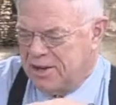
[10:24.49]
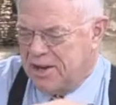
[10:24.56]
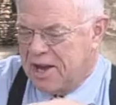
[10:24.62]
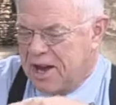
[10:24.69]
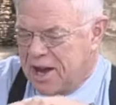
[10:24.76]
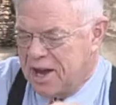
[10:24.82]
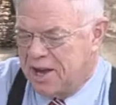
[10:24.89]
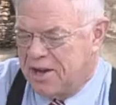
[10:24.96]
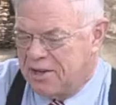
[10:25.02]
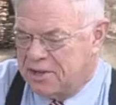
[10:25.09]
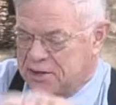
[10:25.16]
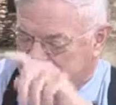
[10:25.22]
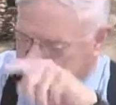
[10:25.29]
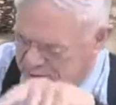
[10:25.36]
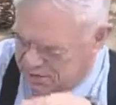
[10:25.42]
a
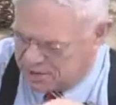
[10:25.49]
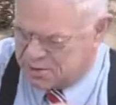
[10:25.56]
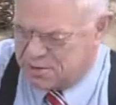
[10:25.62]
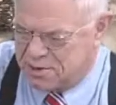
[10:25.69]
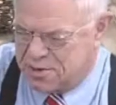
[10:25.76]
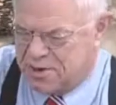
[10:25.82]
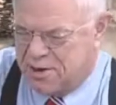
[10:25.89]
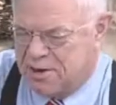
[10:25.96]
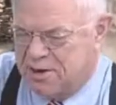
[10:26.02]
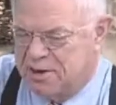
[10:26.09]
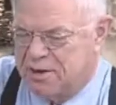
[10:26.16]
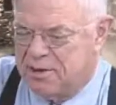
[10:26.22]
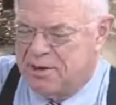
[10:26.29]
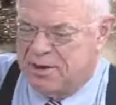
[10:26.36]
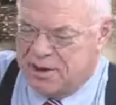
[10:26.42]
house or a
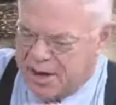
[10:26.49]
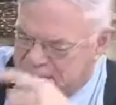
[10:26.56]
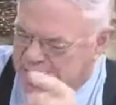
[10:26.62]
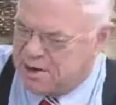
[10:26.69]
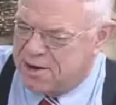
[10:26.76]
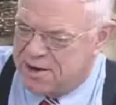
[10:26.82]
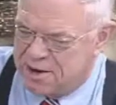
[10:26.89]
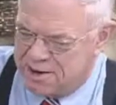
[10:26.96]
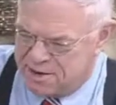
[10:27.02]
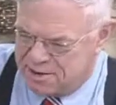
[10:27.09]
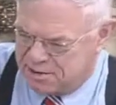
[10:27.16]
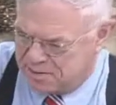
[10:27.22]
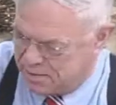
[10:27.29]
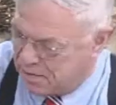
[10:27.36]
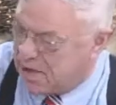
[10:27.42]
store
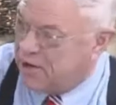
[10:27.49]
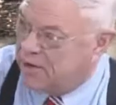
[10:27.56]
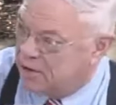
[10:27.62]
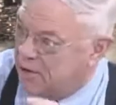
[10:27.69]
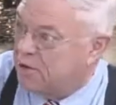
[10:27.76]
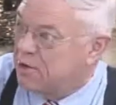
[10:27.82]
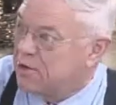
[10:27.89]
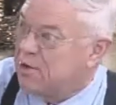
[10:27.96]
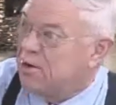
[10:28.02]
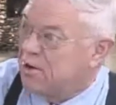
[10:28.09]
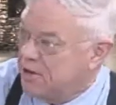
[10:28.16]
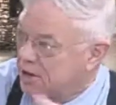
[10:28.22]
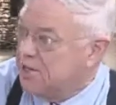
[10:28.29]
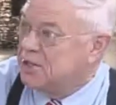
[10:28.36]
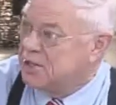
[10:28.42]
later about
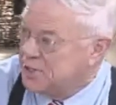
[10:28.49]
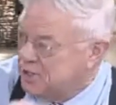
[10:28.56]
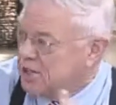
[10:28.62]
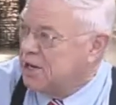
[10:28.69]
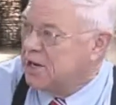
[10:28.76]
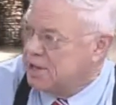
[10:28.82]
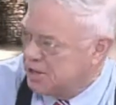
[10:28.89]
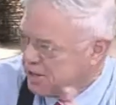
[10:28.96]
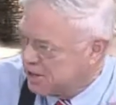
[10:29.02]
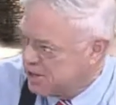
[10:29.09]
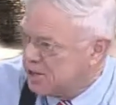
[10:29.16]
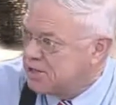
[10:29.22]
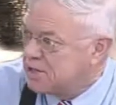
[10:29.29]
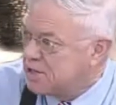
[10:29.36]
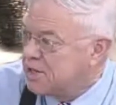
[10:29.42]
Autocar in 1899,
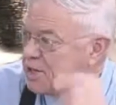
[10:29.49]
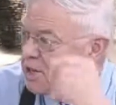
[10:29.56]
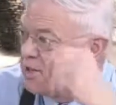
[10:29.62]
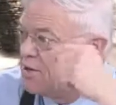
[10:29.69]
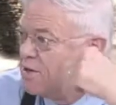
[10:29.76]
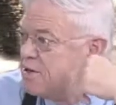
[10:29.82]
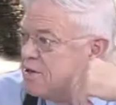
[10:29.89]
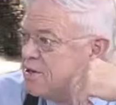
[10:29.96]
1900?